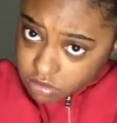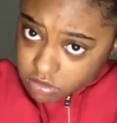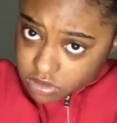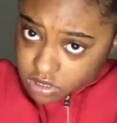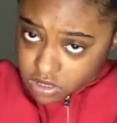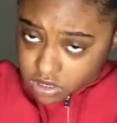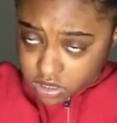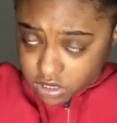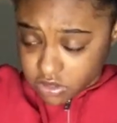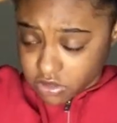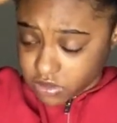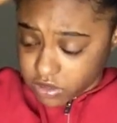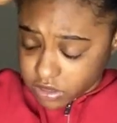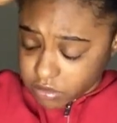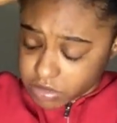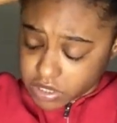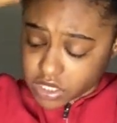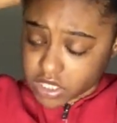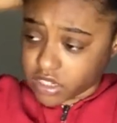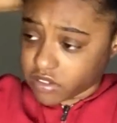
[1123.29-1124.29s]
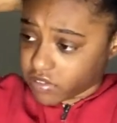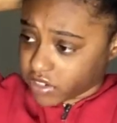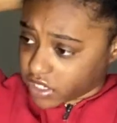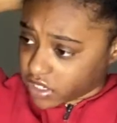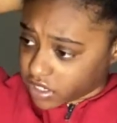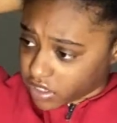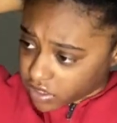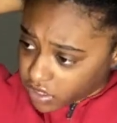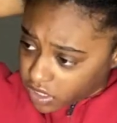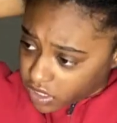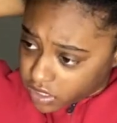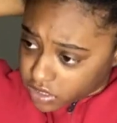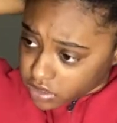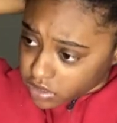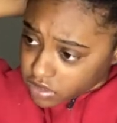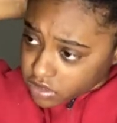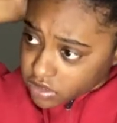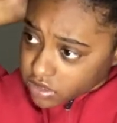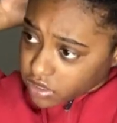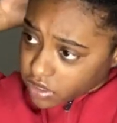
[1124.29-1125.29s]
So upsetting.
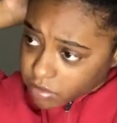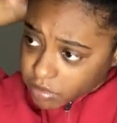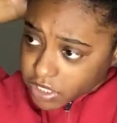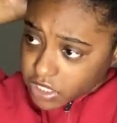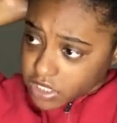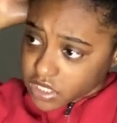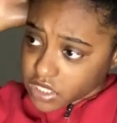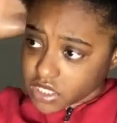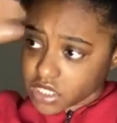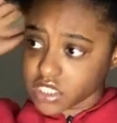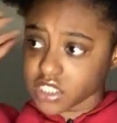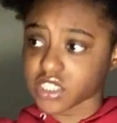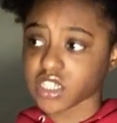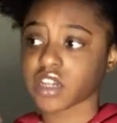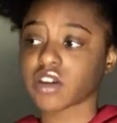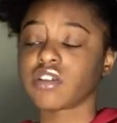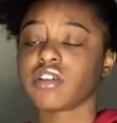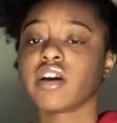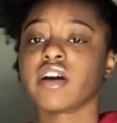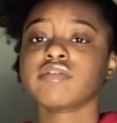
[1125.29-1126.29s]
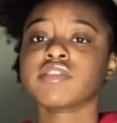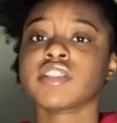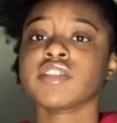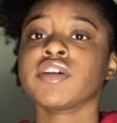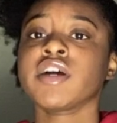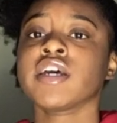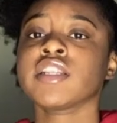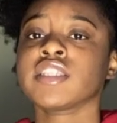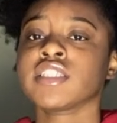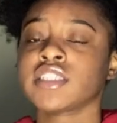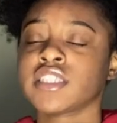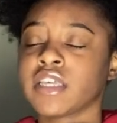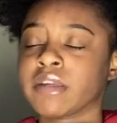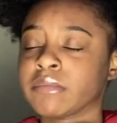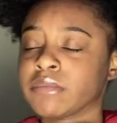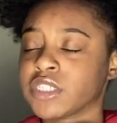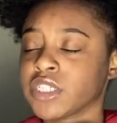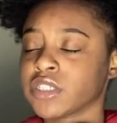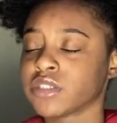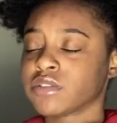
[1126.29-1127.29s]
I'm gonna take this jacket off. I've still had the same
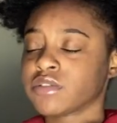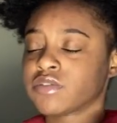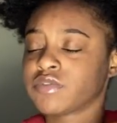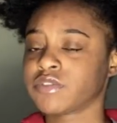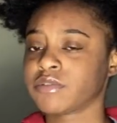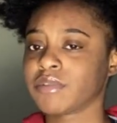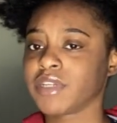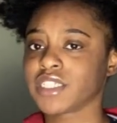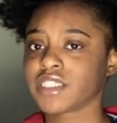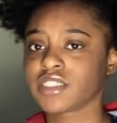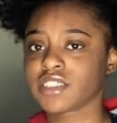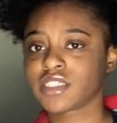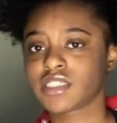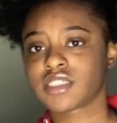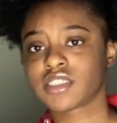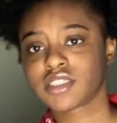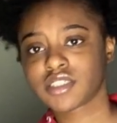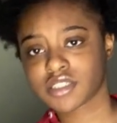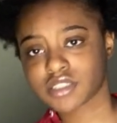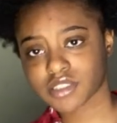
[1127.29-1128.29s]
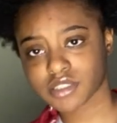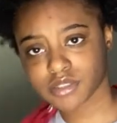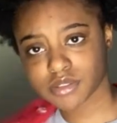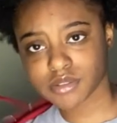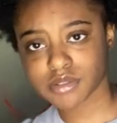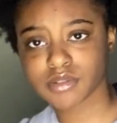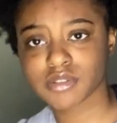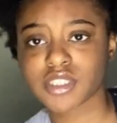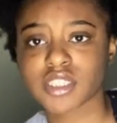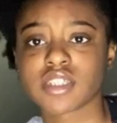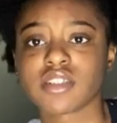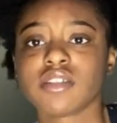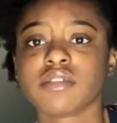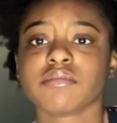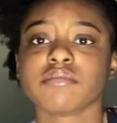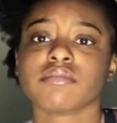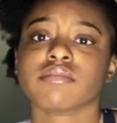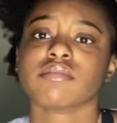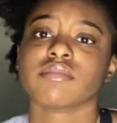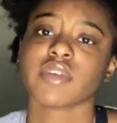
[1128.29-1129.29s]
shirt on from yesterday, so shut up.
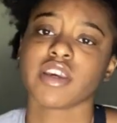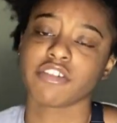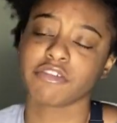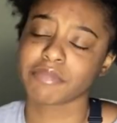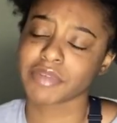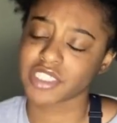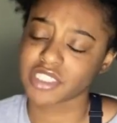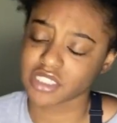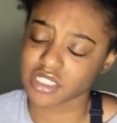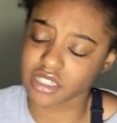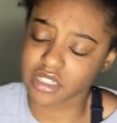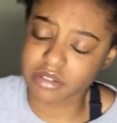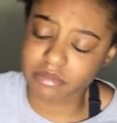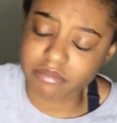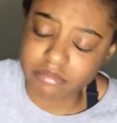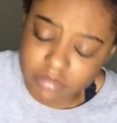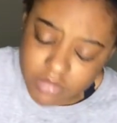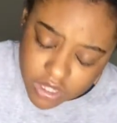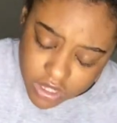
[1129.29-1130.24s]
Everybody, shut up.